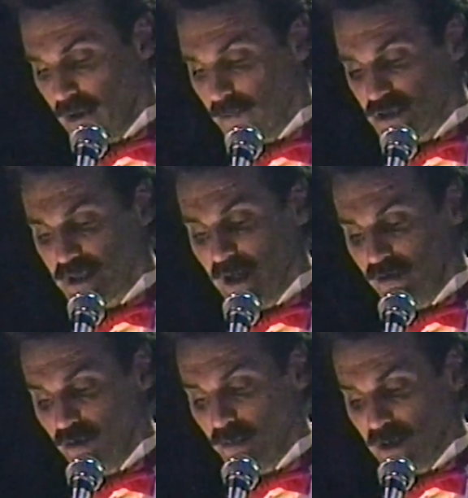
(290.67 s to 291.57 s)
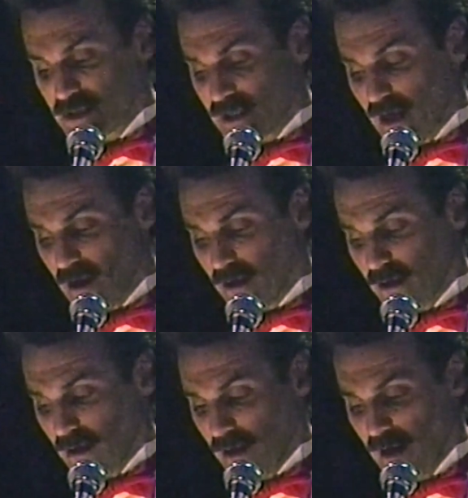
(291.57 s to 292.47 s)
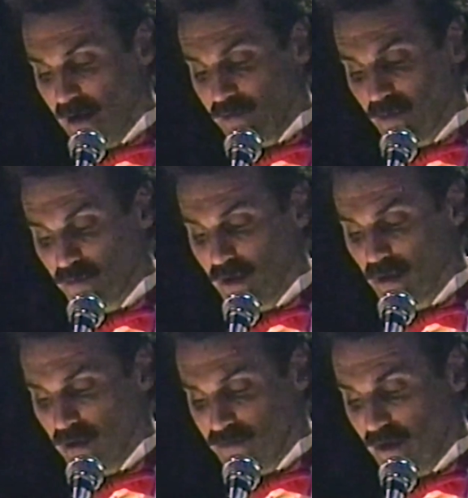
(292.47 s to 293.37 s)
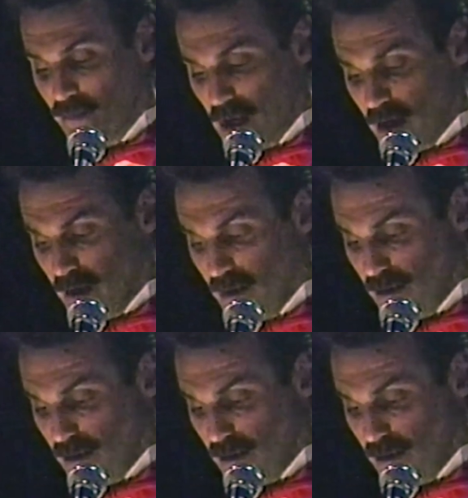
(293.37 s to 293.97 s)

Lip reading: but she had too much static and asked if she could listen to mine.